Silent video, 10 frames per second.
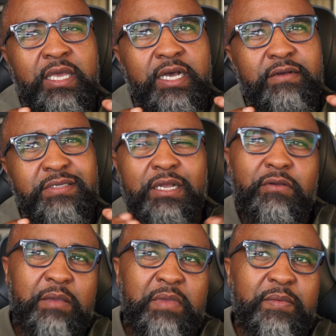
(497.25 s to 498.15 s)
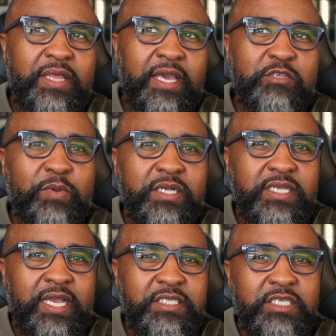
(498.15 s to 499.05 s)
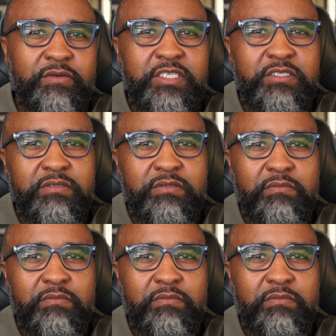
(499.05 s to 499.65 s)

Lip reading: I was like, okay, maybe the Xbox X Series